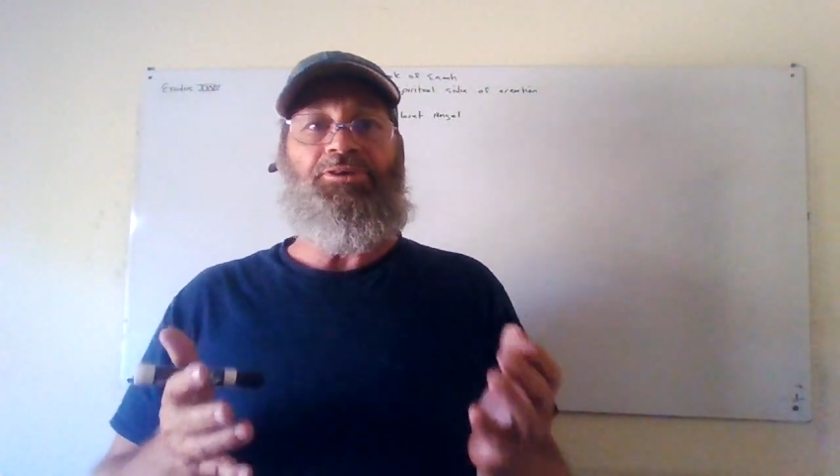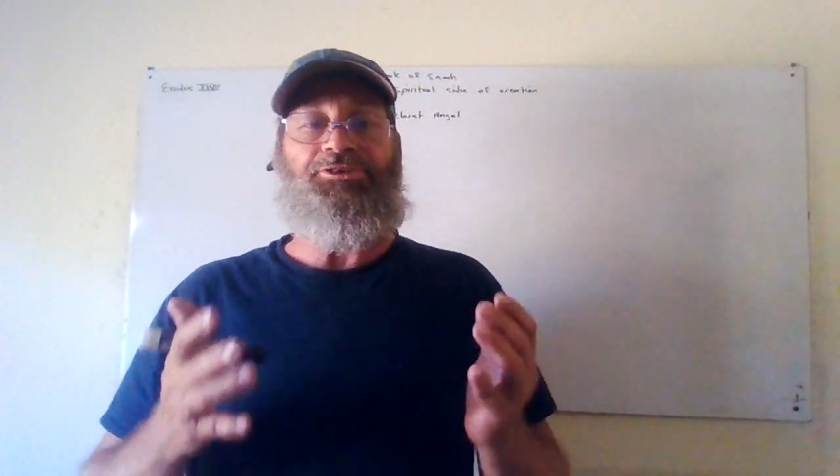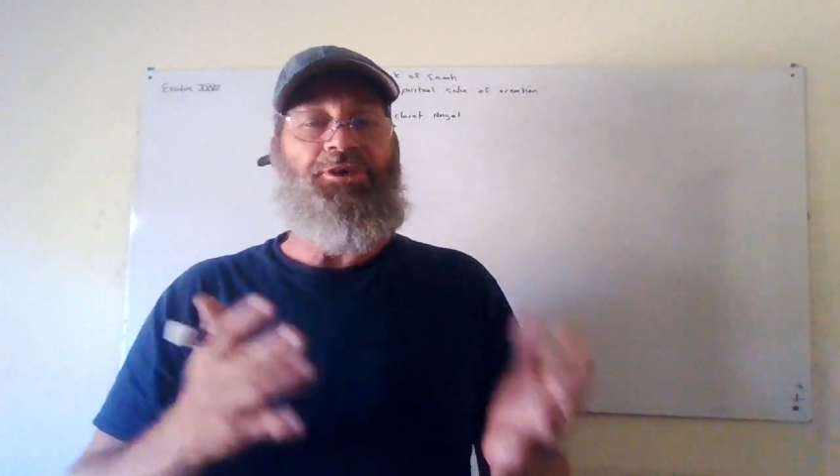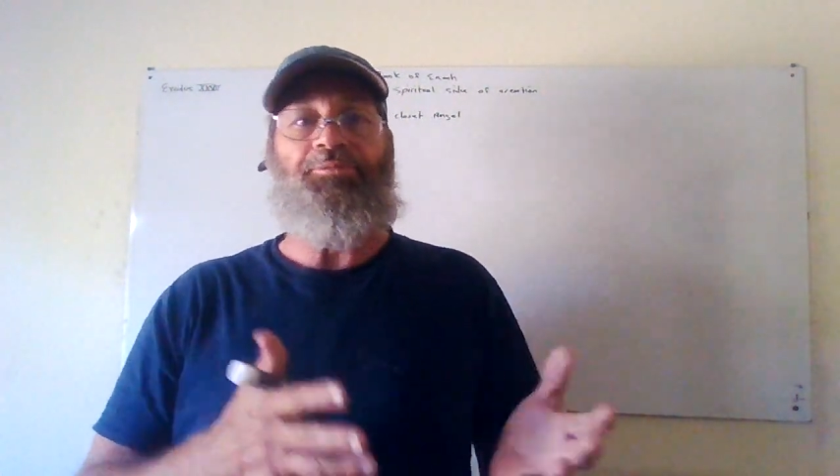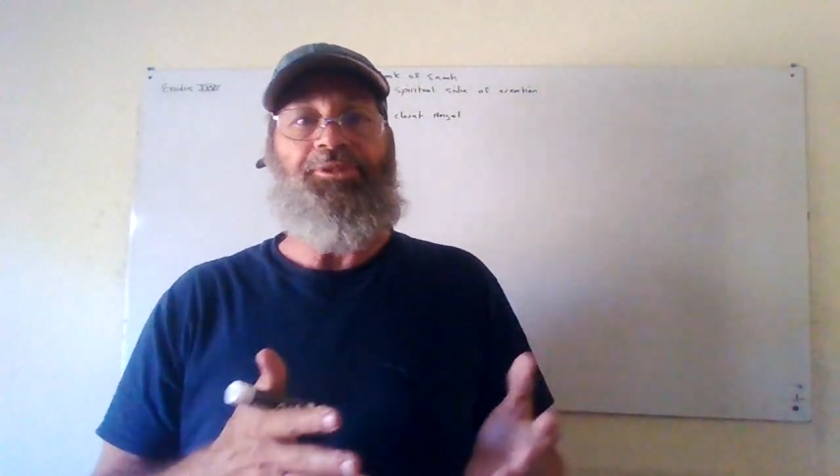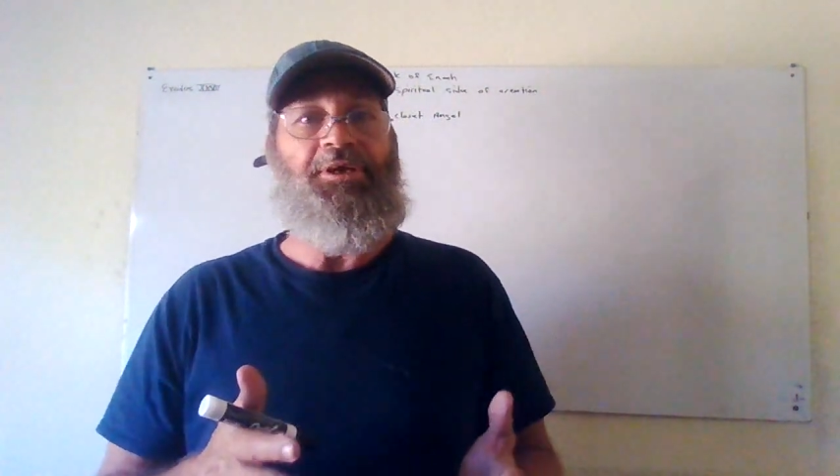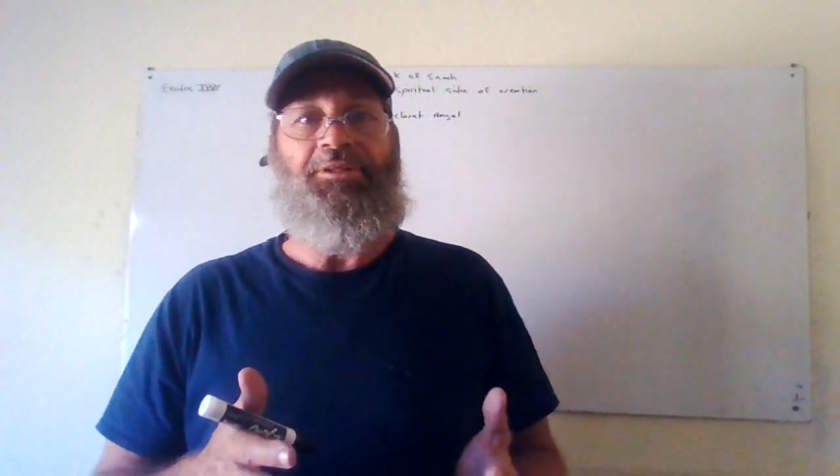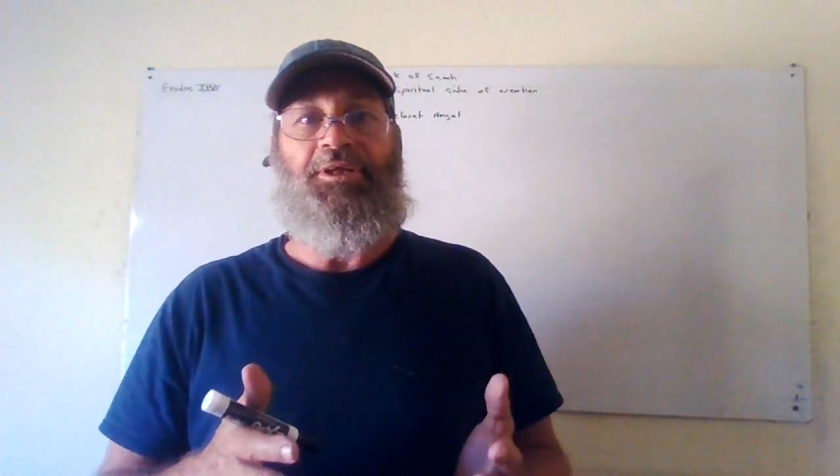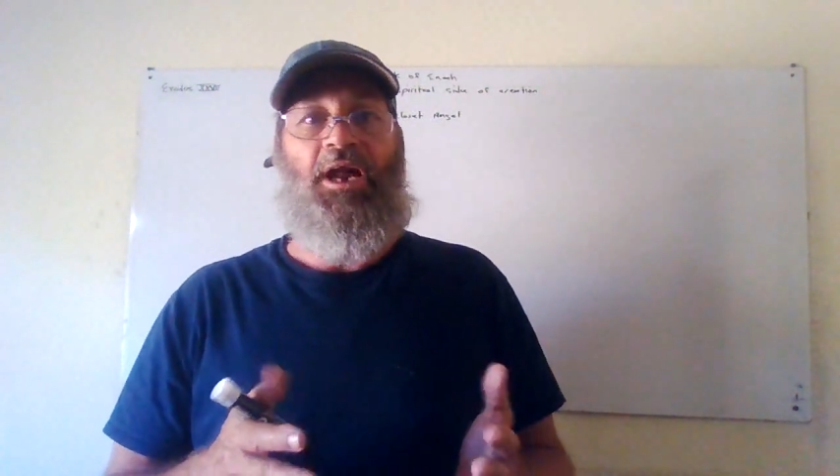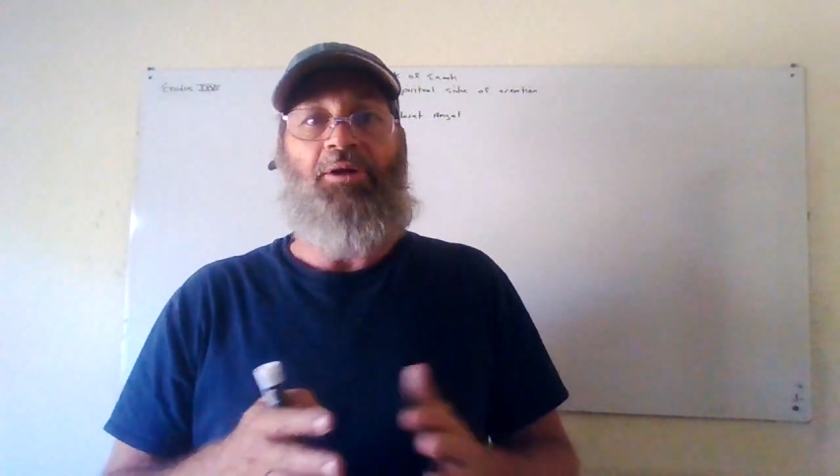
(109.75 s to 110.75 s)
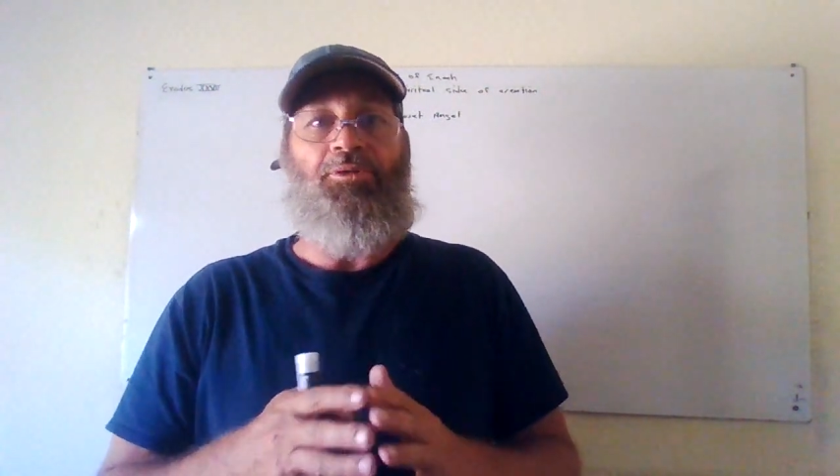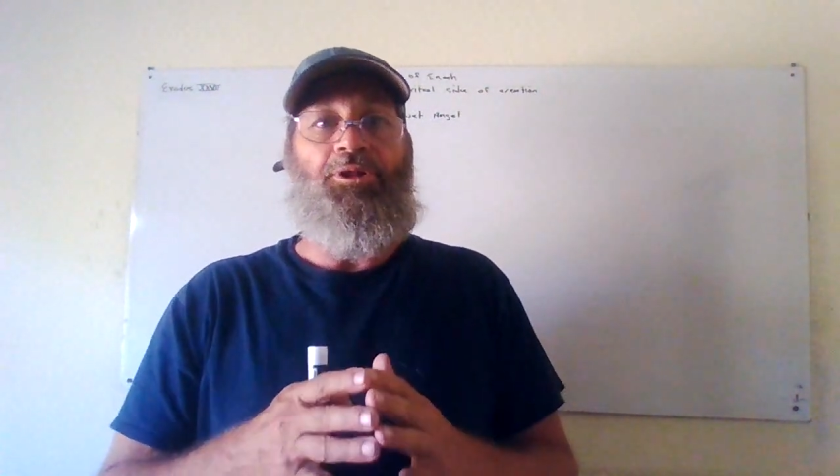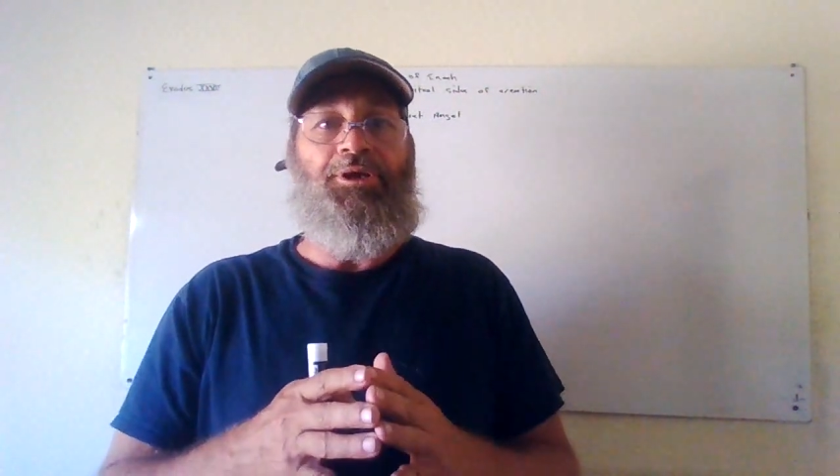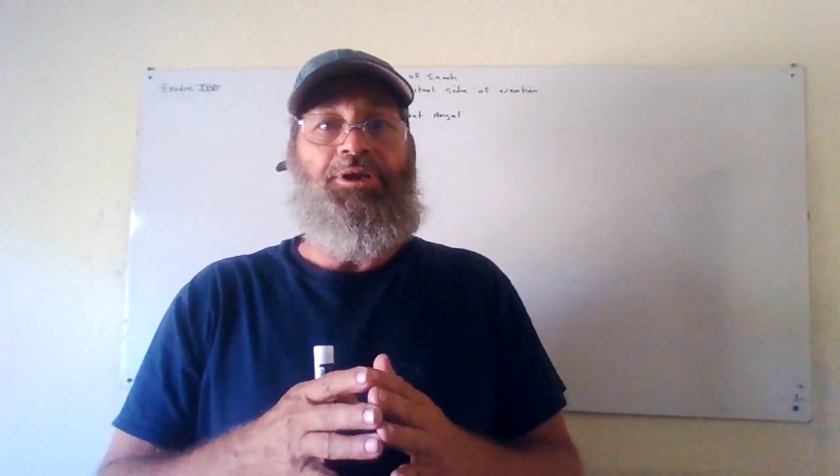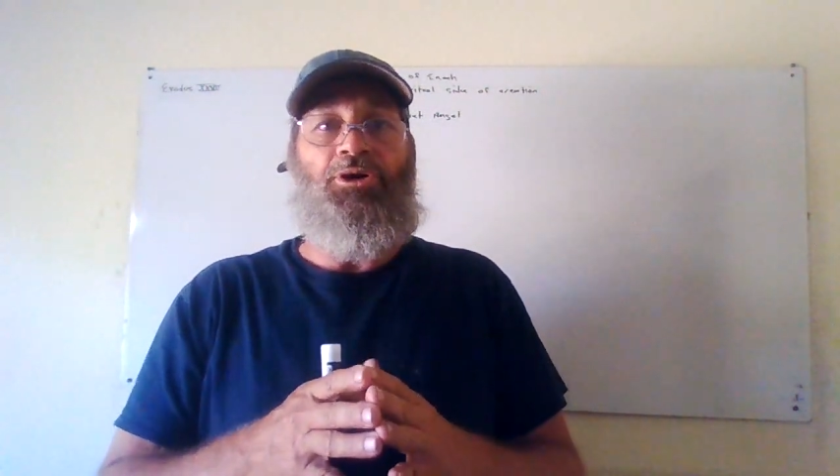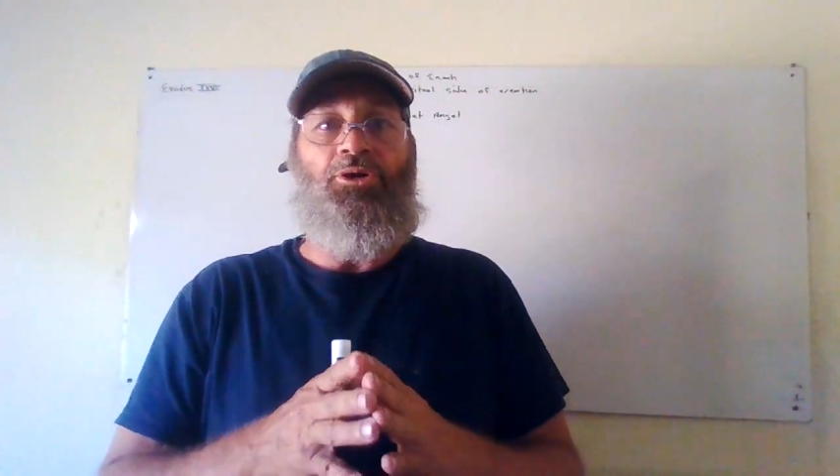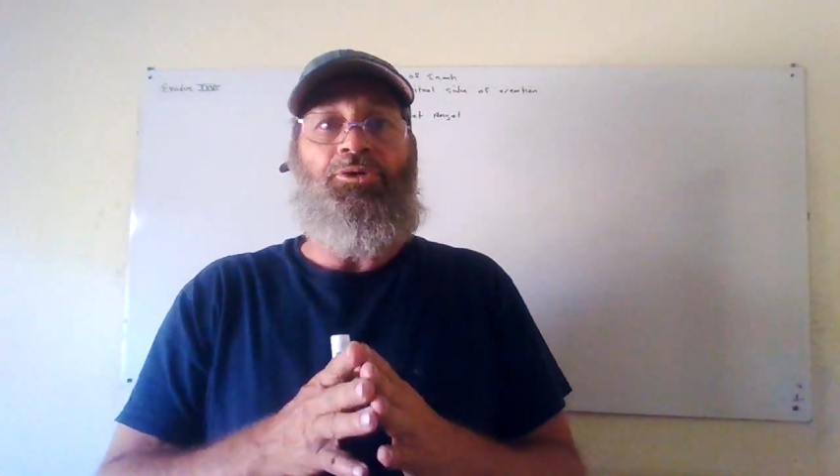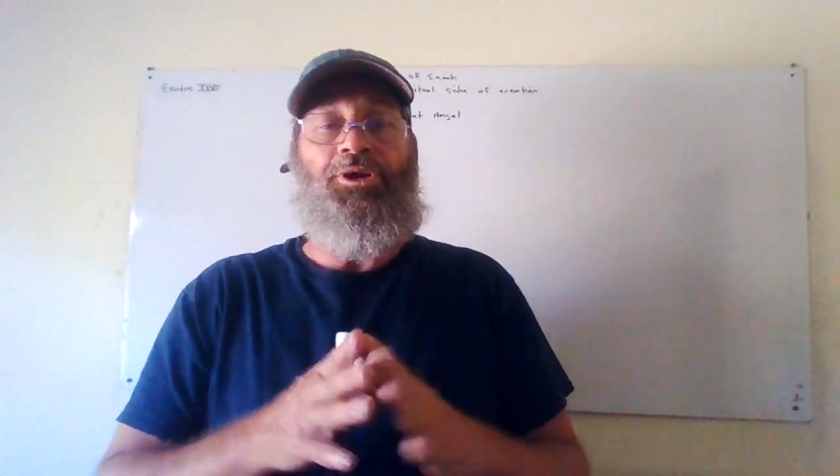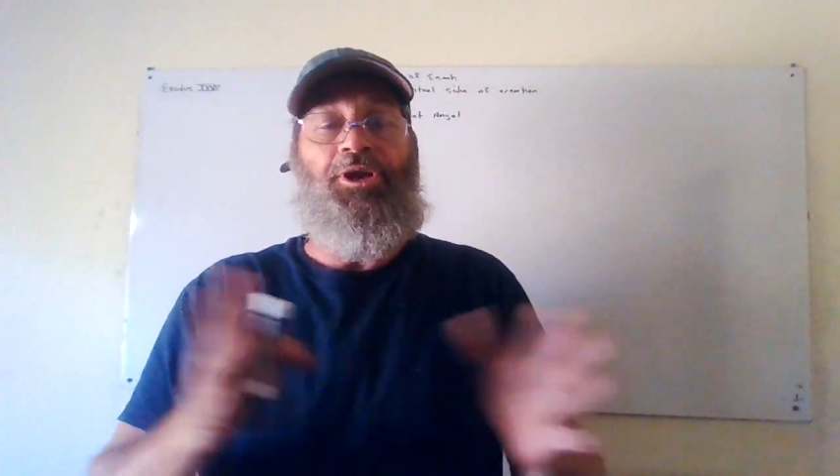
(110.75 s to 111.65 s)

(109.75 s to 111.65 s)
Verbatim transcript: something that I really know